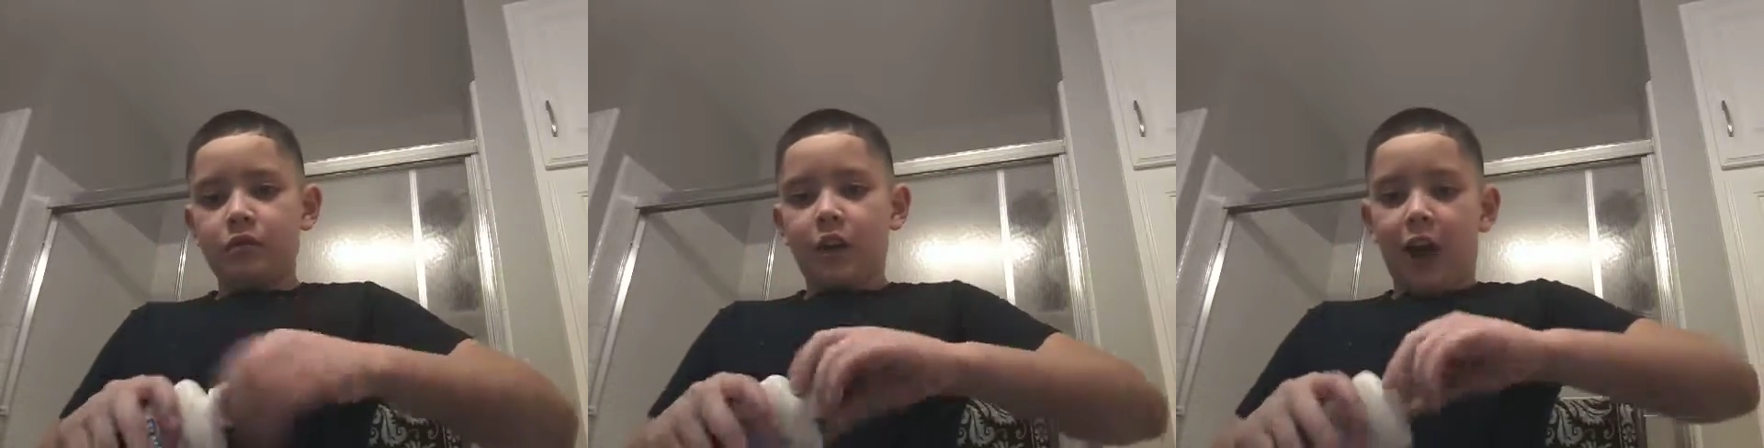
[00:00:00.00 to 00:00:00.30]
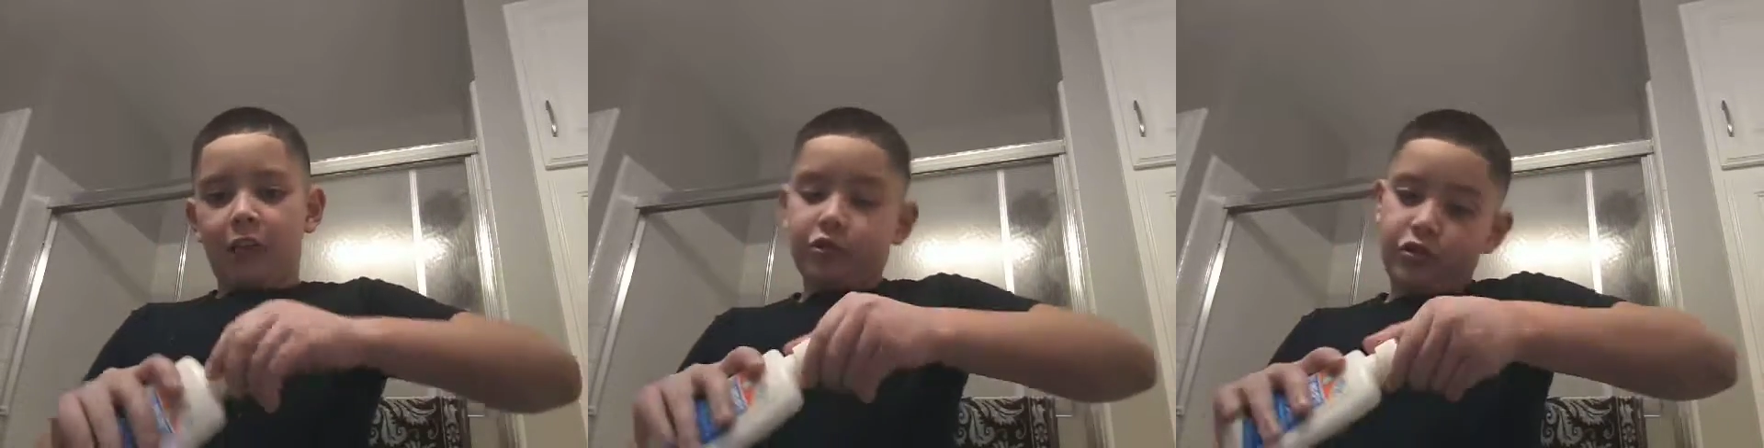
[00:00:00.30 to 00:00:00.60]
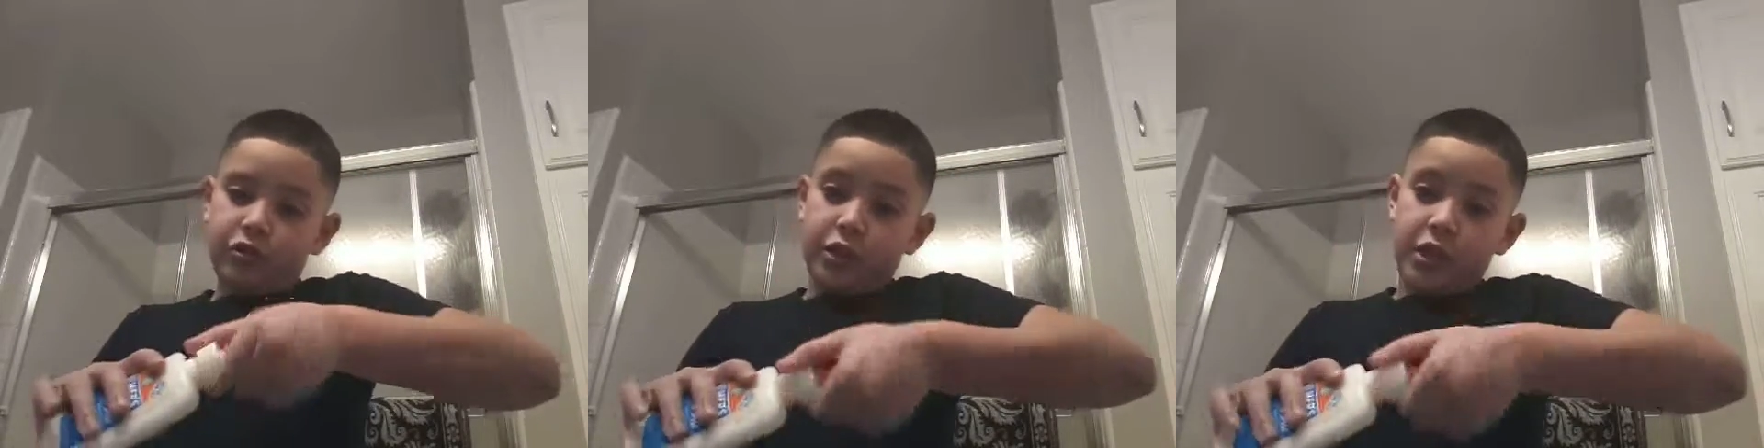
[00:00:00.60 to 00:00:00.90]
I have to
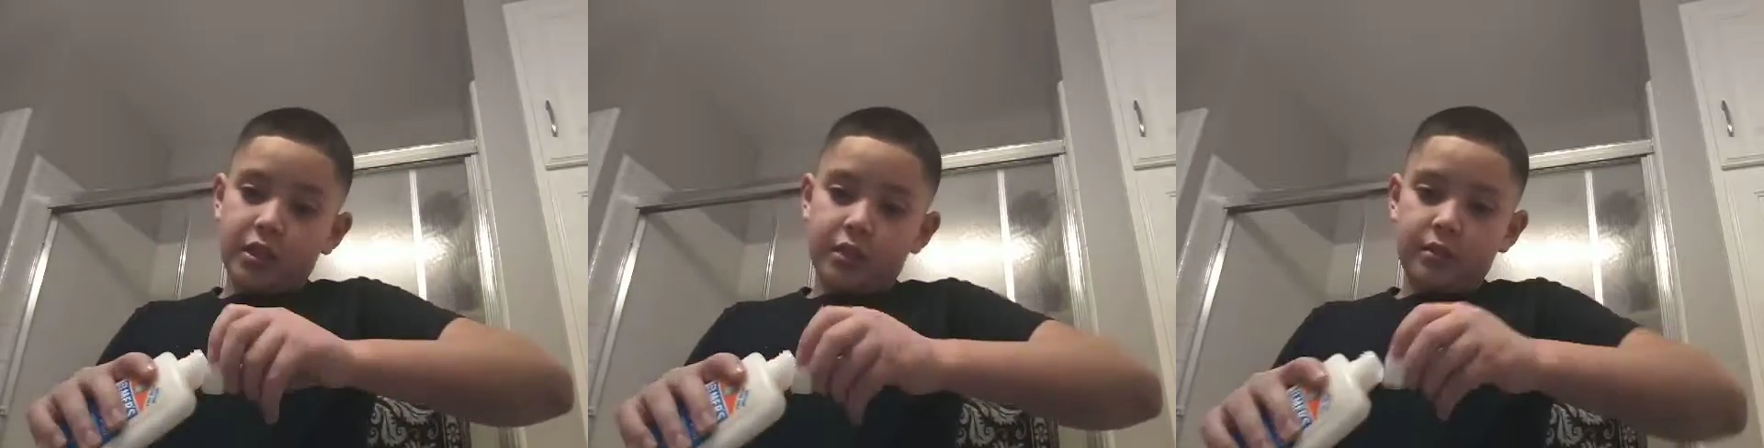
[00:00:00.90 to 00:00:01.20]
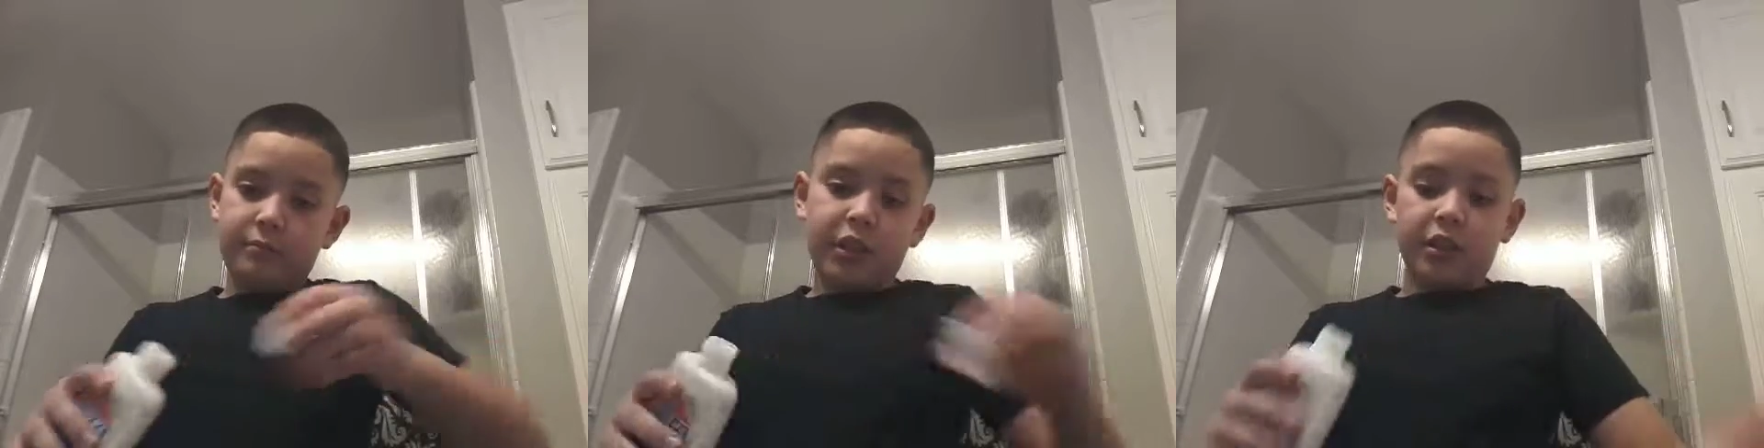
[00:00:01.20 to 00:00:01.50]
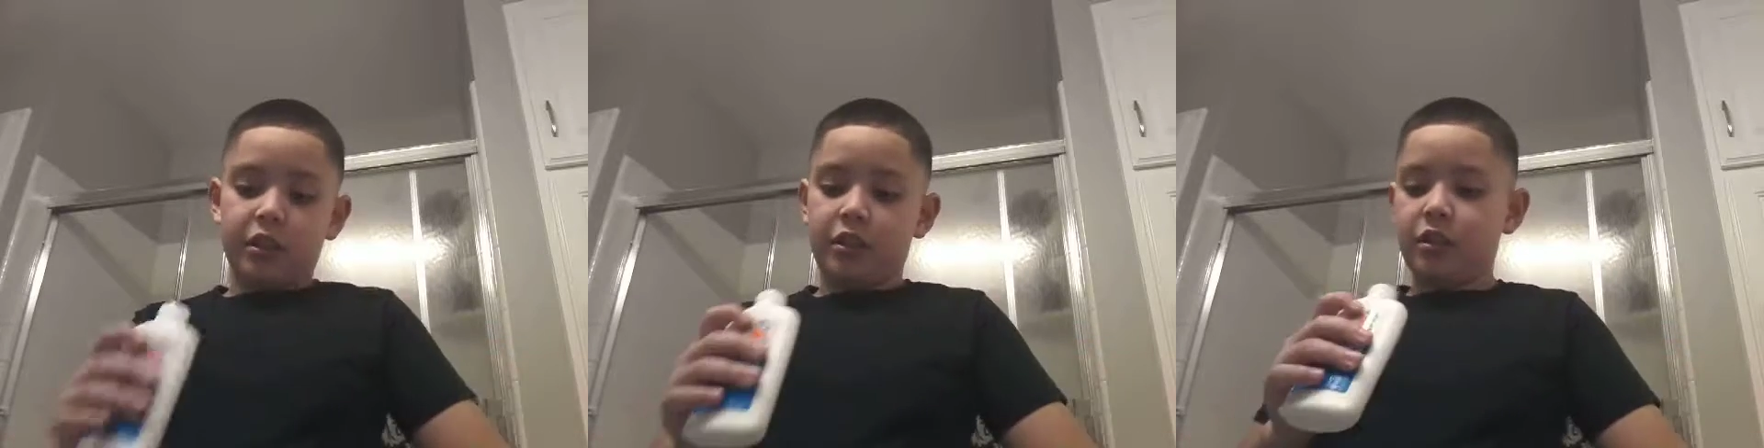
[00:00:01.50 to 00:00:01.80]
do this
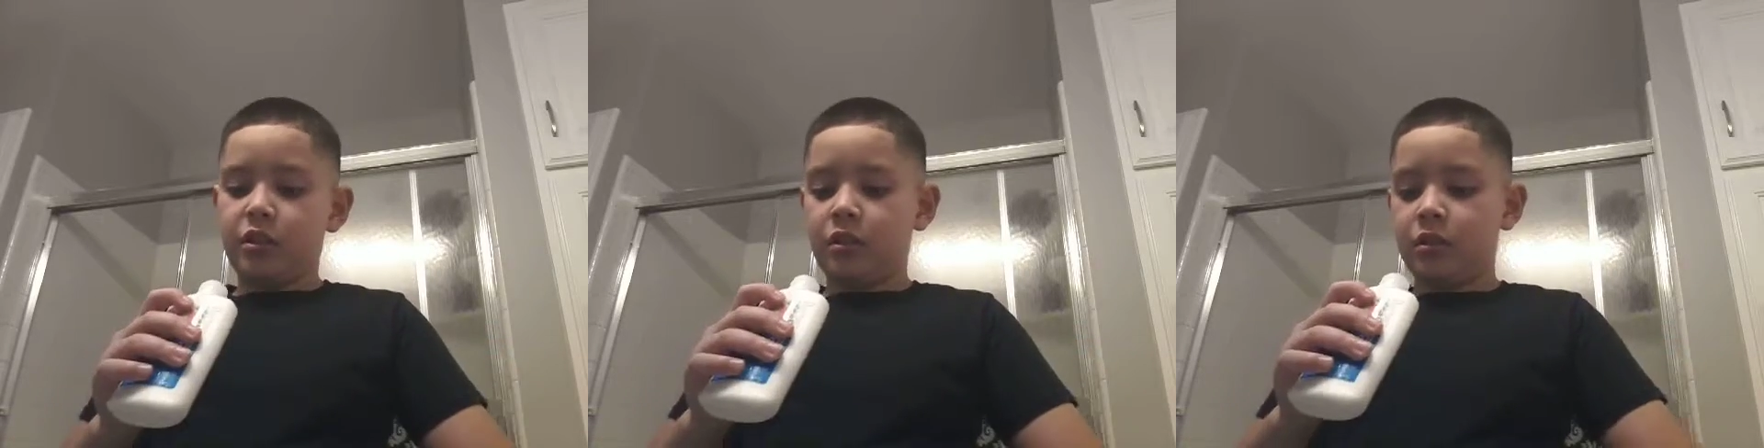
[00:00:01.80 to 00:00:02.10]
because